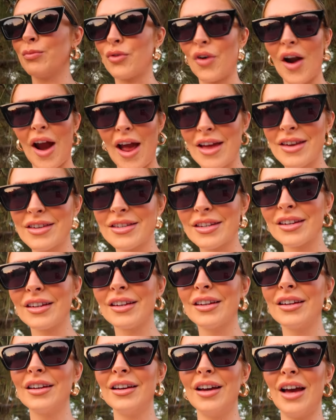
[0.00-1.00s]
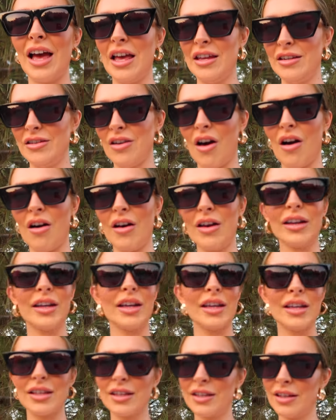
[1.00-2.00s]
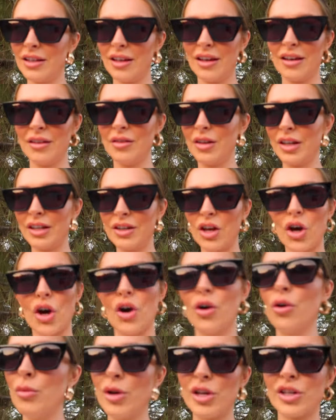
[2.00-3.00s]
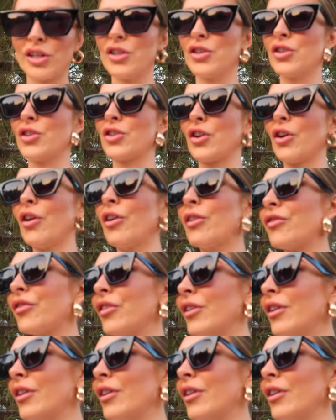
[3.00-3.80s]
bread and like hummus and stuff.